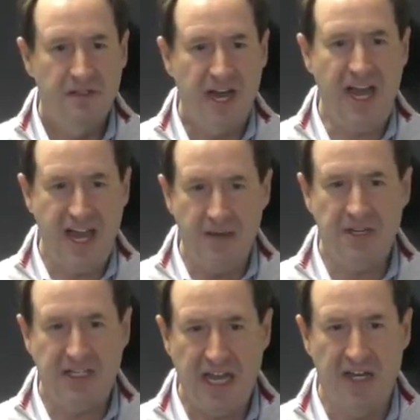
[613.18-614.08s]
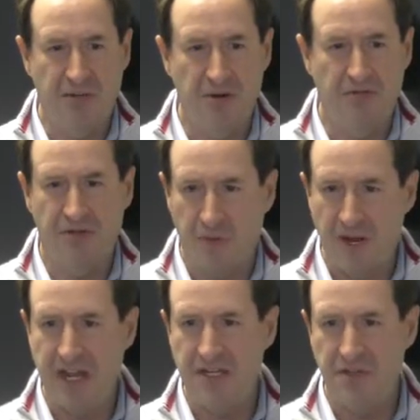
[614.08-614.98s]
I am accountable for
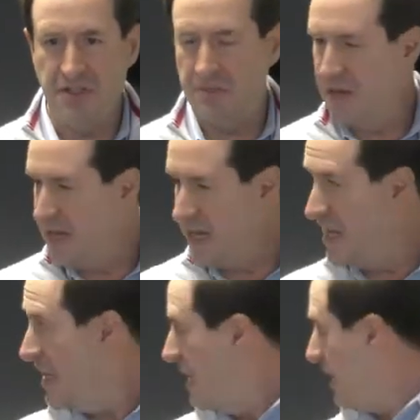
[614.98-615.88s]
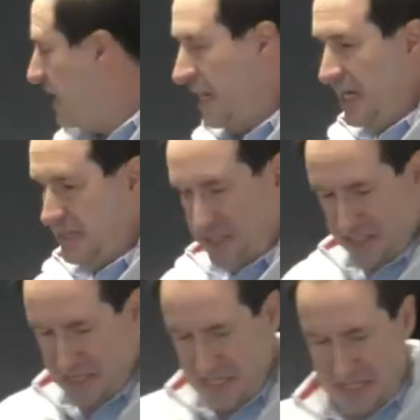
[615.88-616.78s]
what I do in the body. Can I
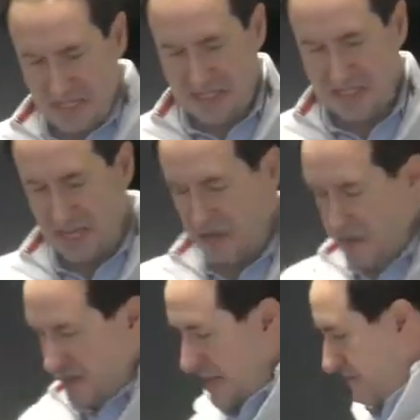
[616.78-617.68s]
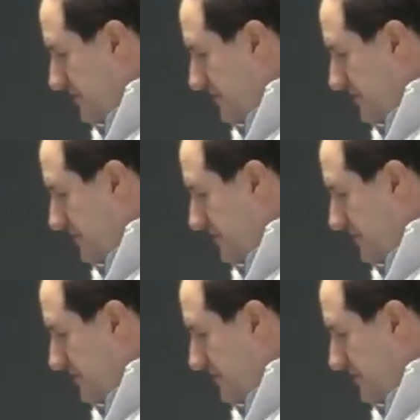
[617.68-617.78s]
see this that